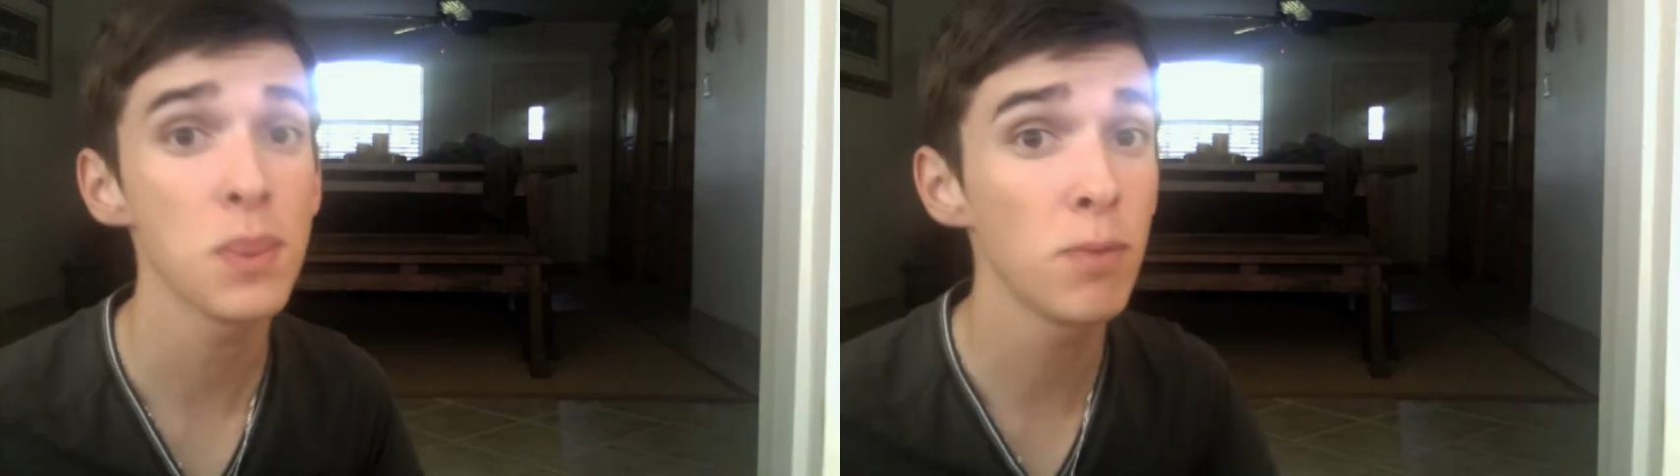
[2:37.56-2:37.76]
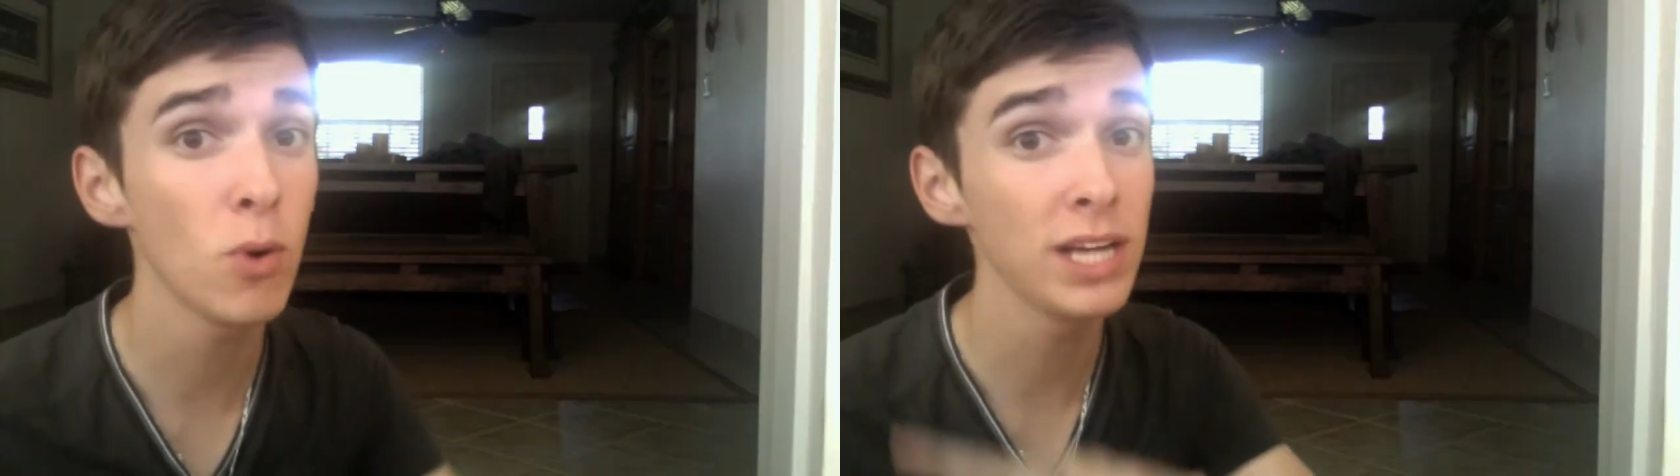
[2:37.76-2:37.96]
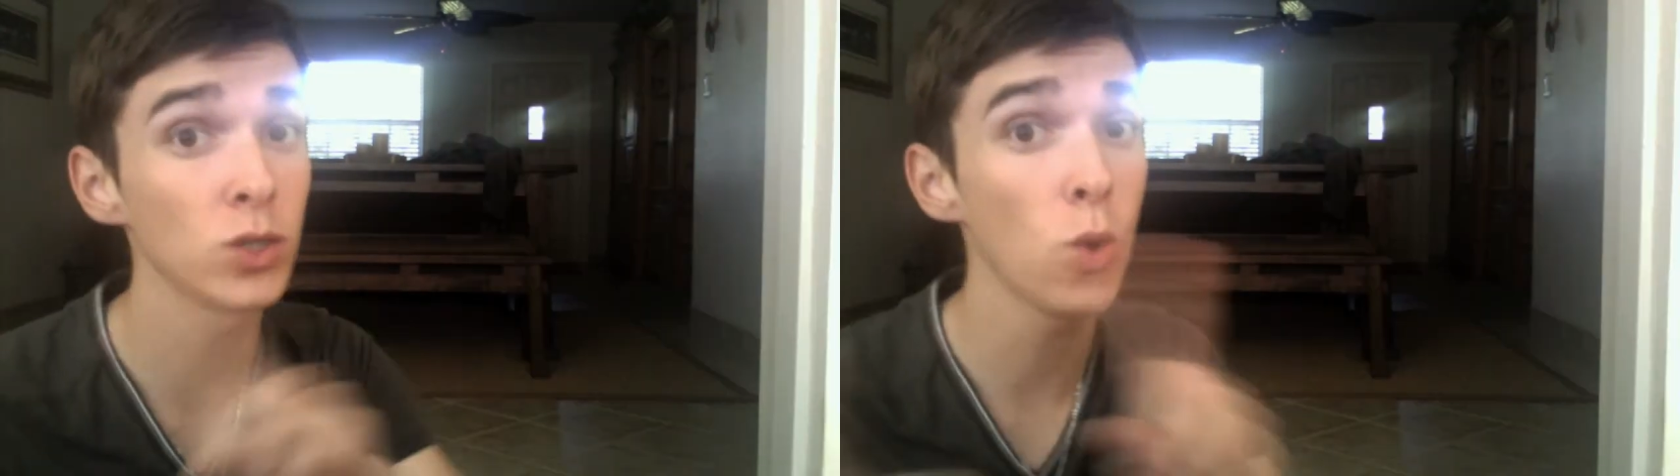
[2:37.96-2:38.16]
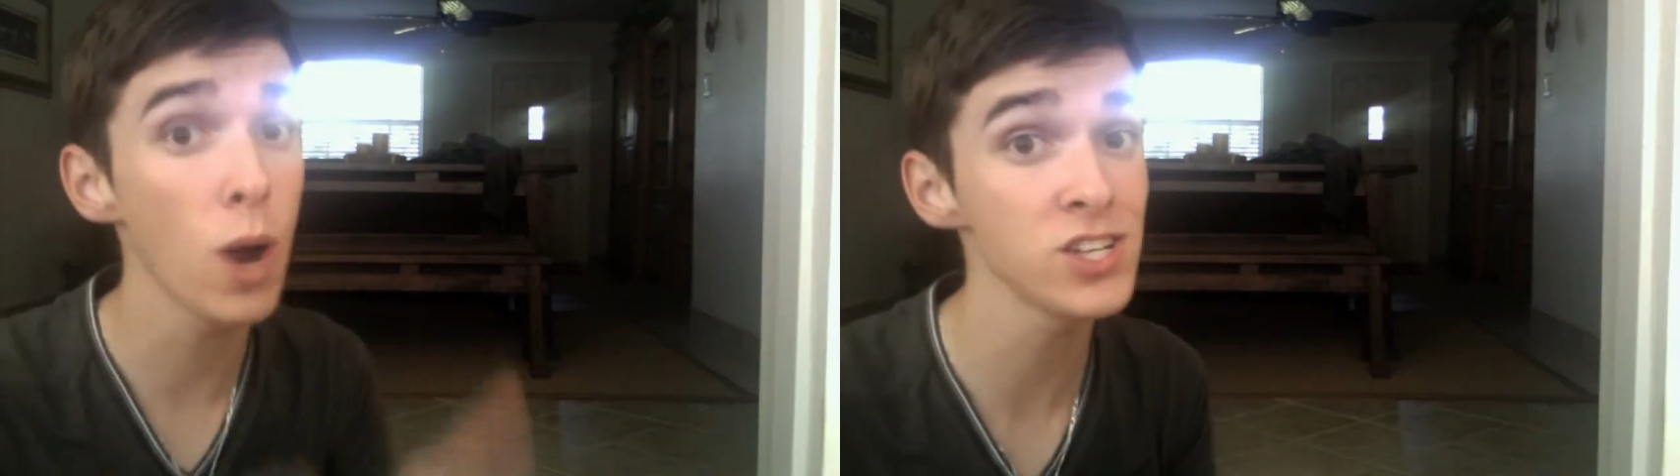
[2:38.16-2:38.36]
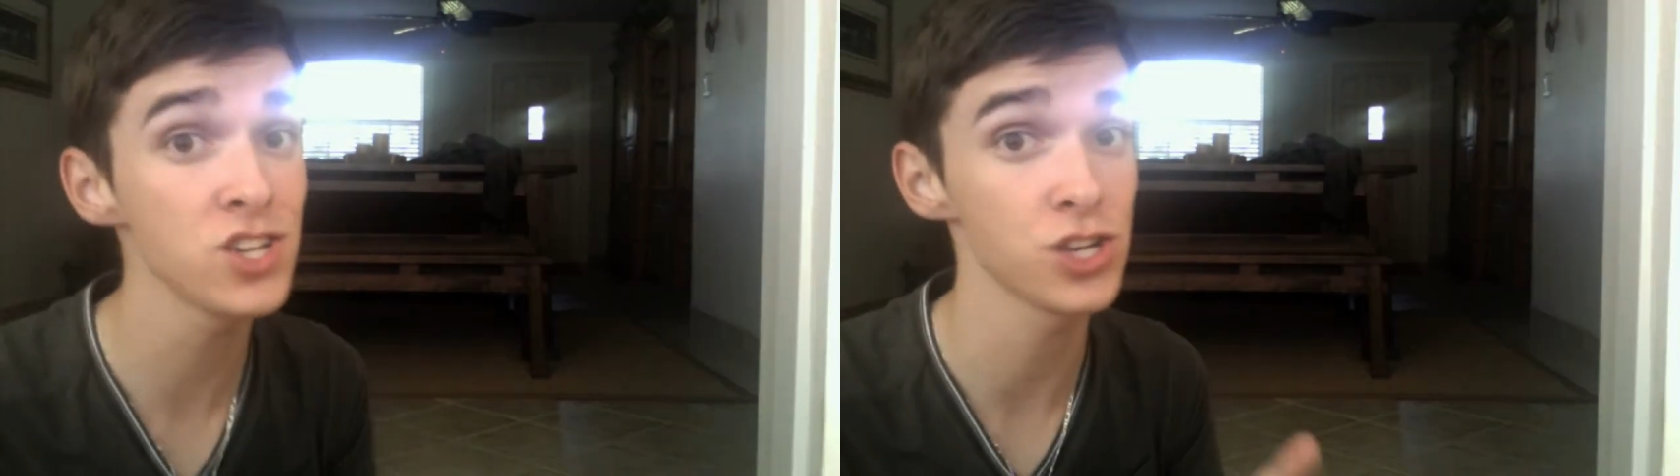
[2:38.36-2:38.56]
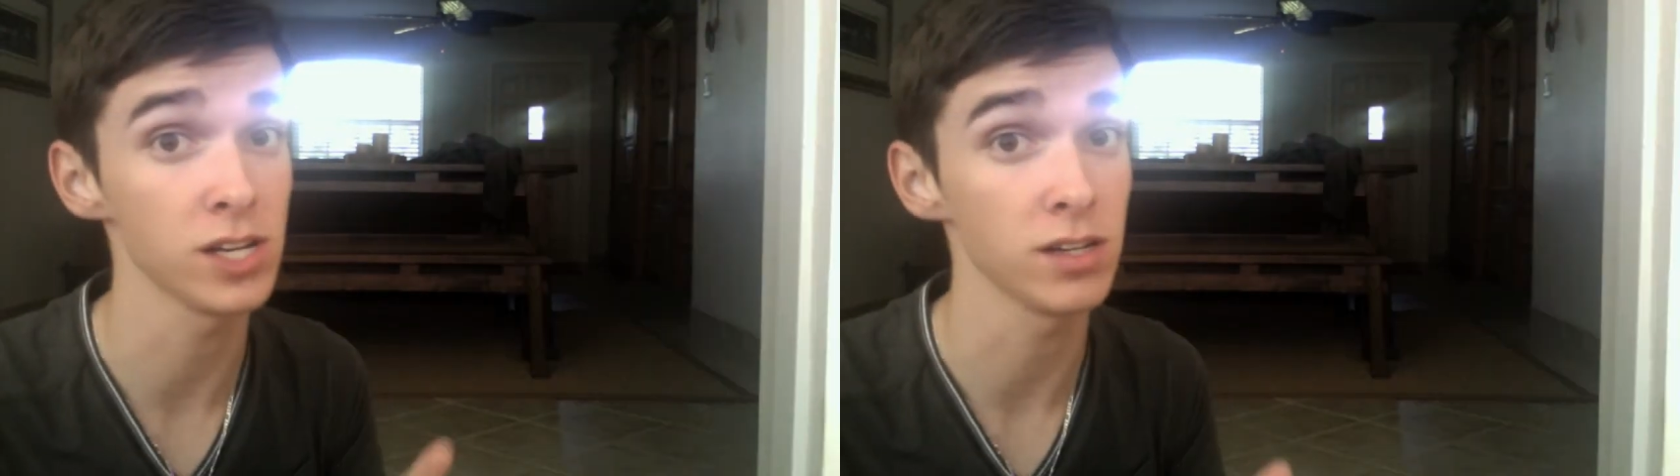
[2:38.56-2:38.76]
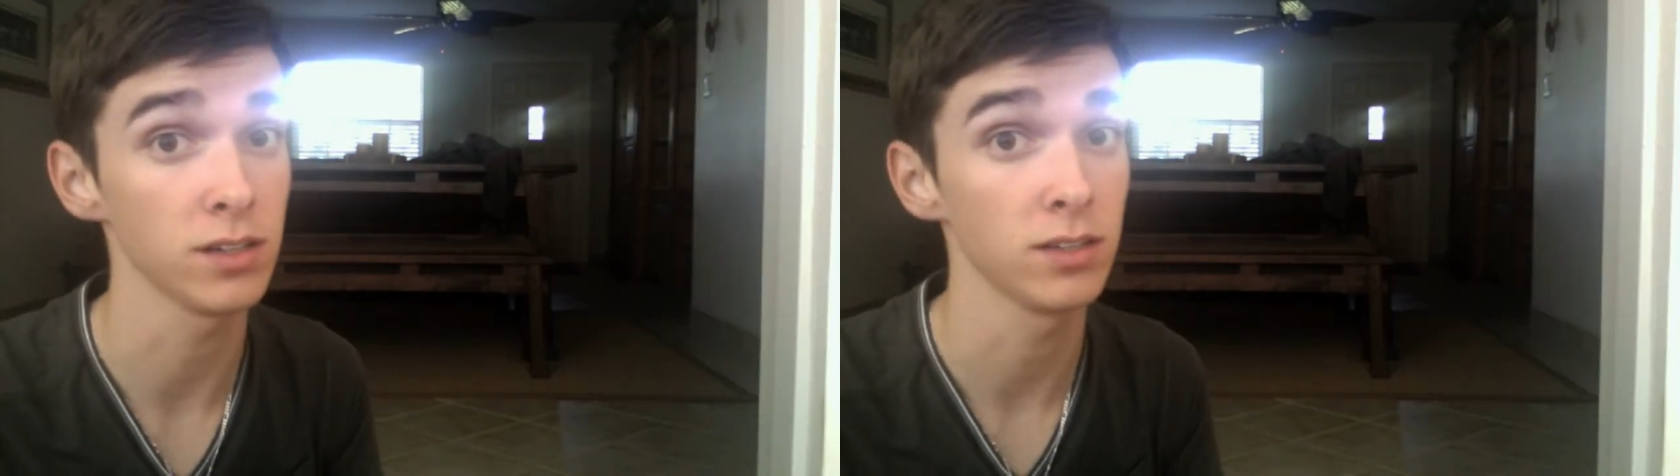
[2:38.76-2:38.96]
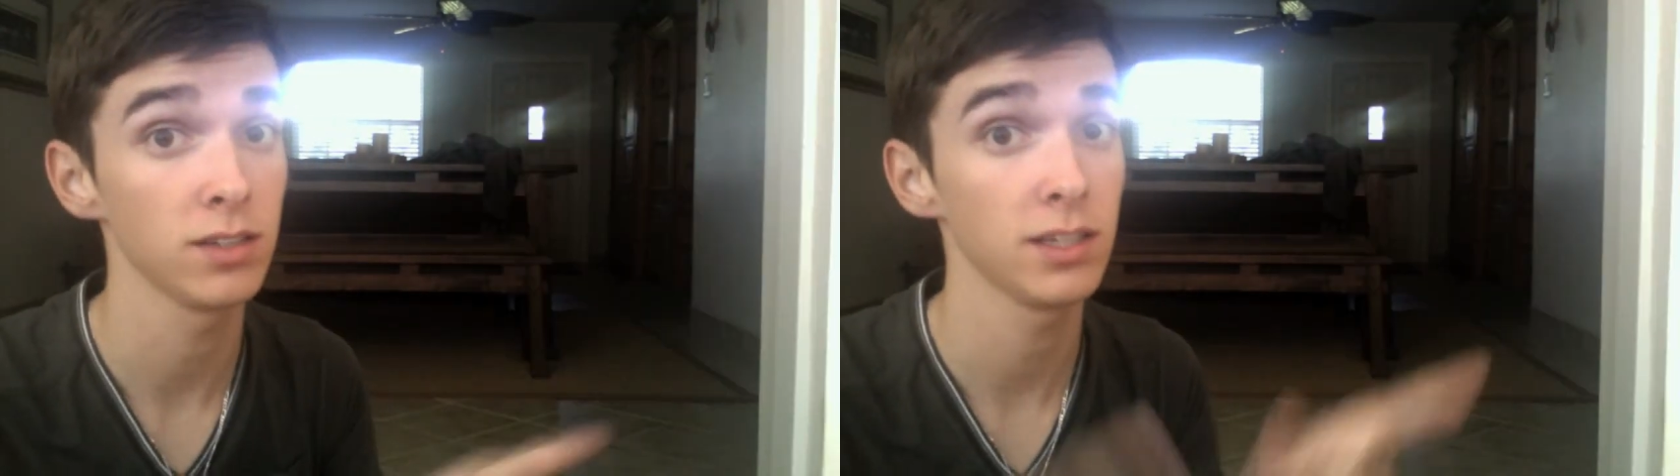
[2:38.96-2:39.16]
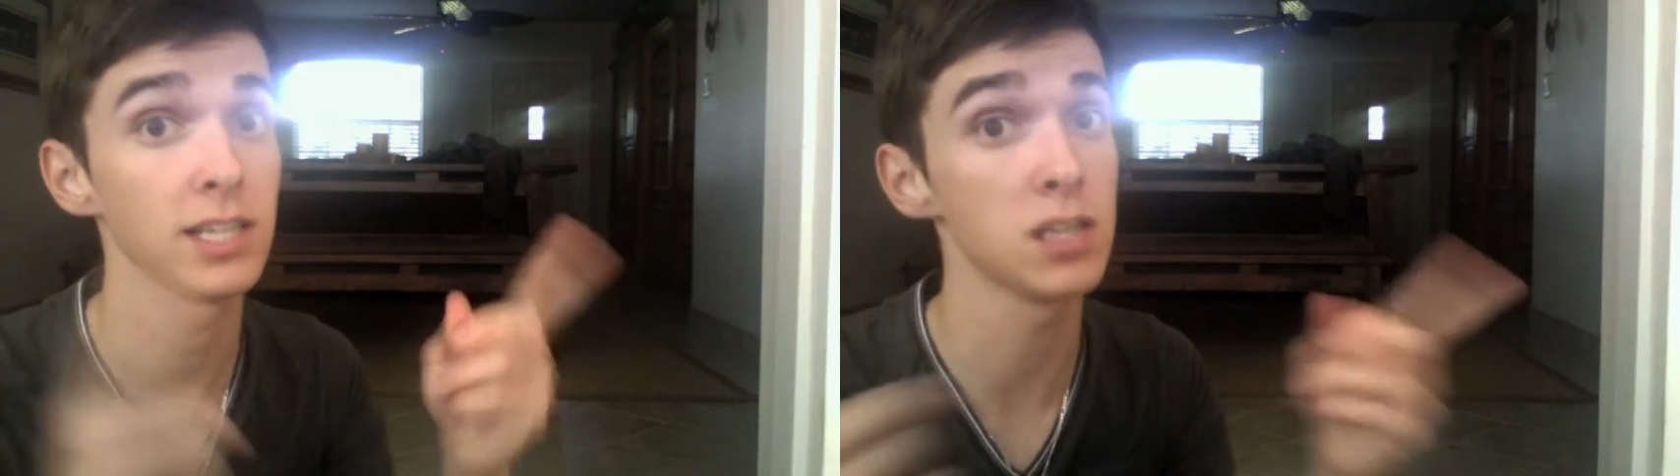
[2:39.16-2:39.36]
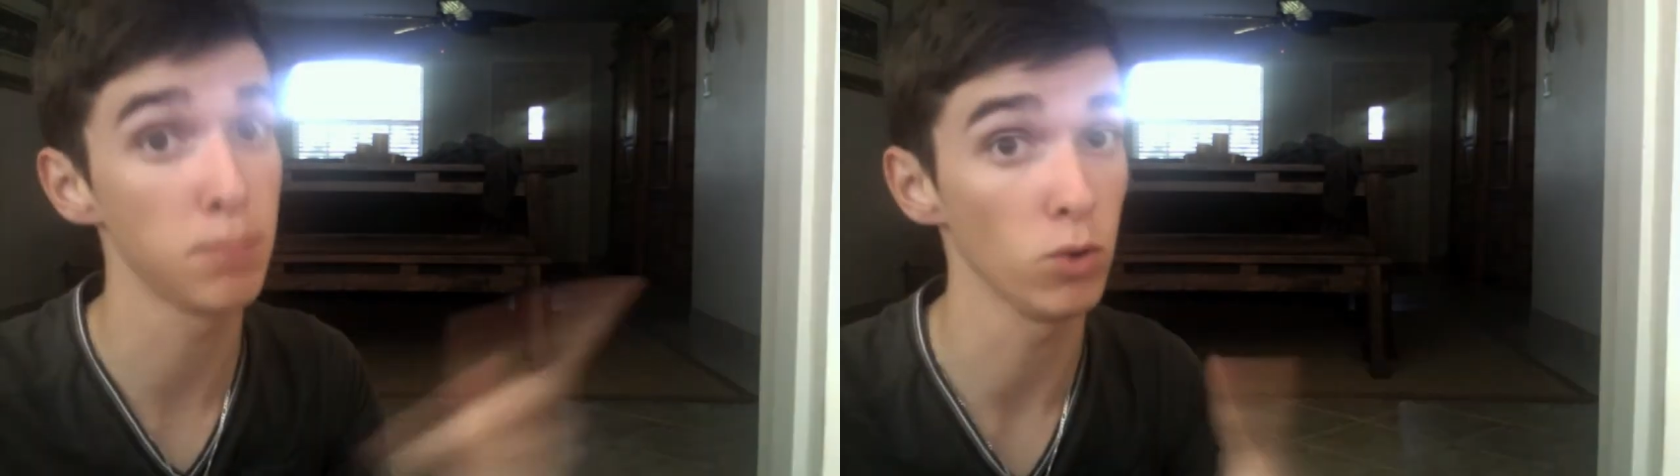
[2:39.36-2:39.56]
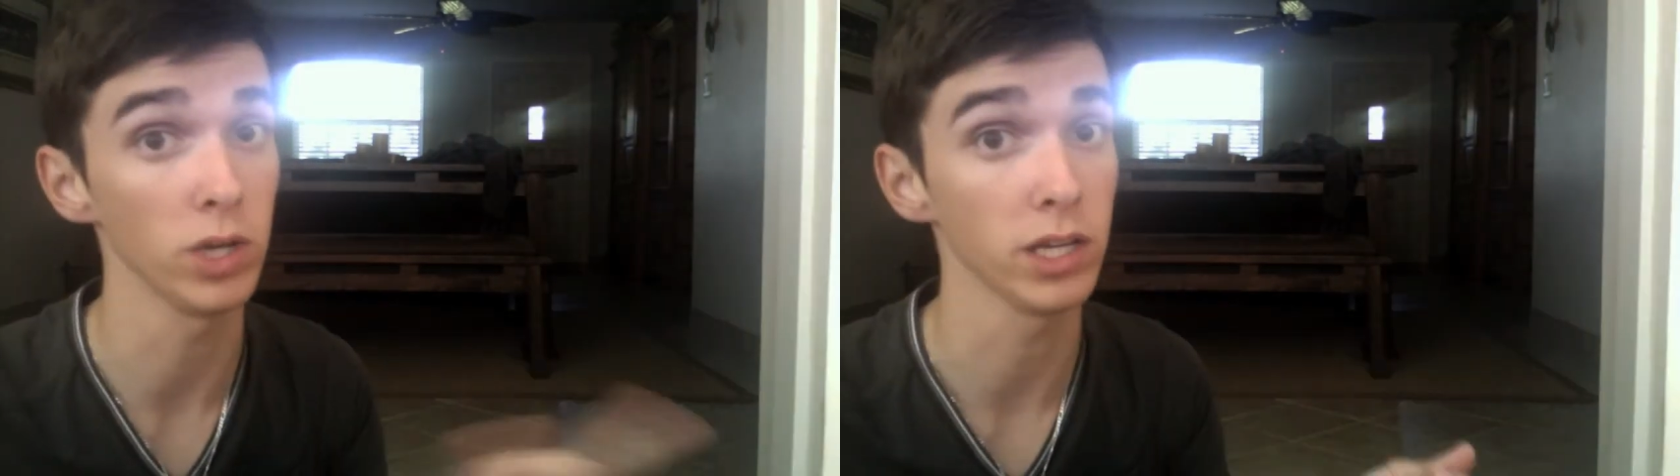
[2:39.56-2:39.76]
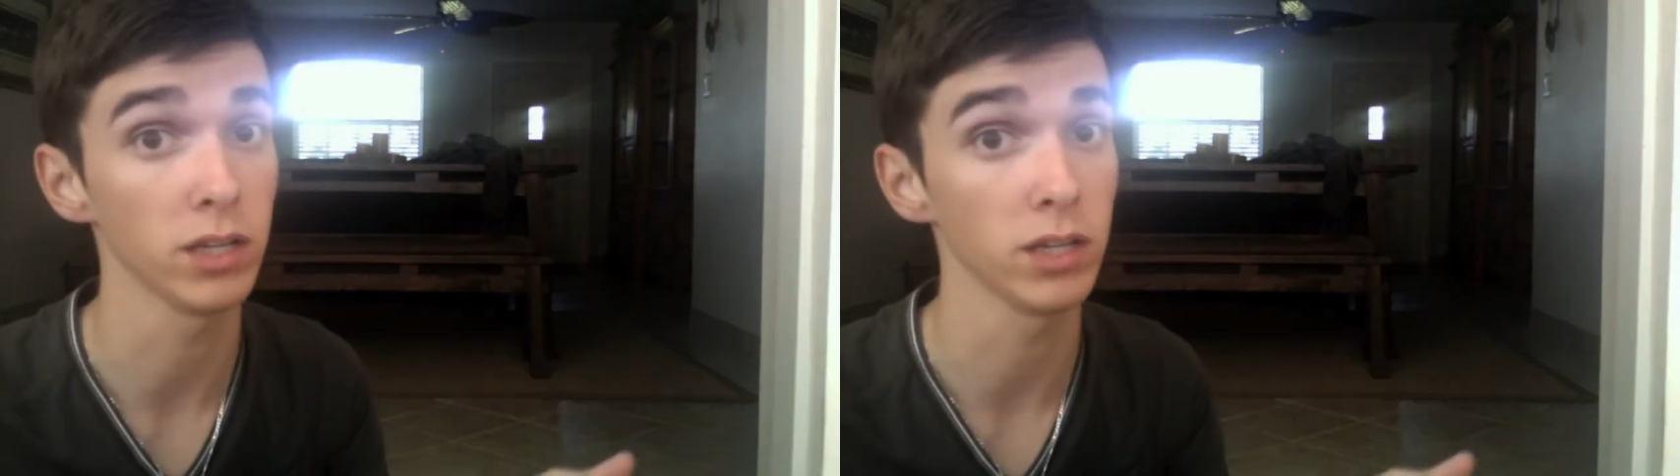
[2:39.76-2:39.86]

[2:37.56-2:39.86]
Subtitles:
the boy in question is a boy,